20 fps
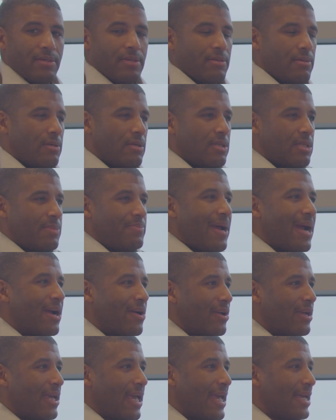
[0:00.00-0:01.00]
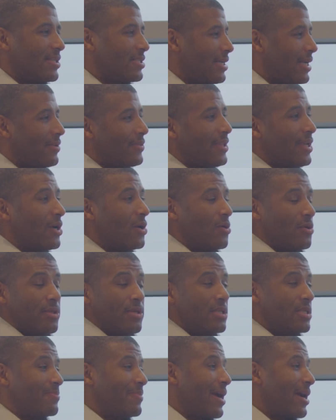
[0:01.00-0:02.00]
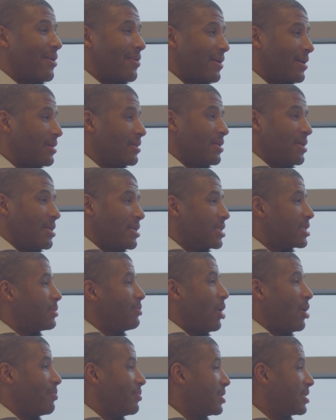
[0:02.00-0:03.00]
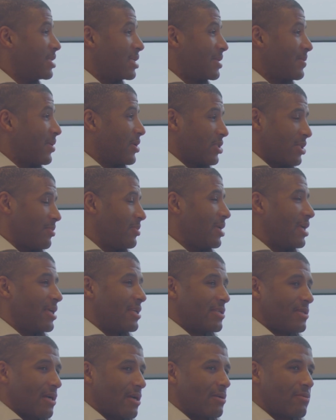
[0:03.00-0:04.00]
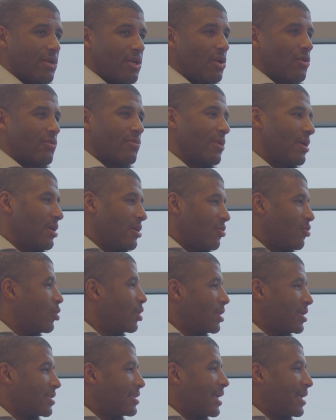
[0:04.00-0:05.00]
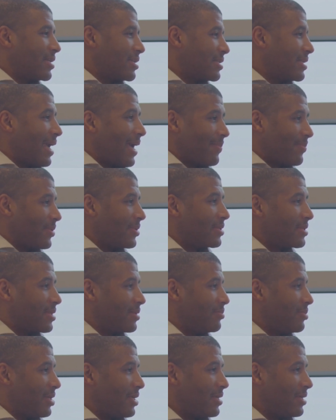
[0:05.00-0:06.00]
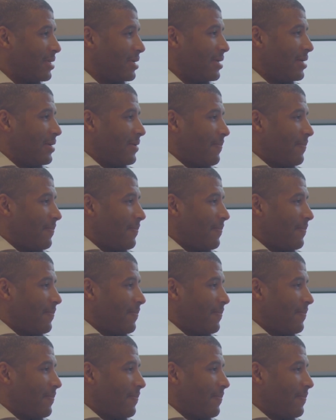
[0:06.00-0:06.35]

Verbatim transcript: the aspiring agent out there or the aspiring small business person? Because you know. Real estate just happens to be,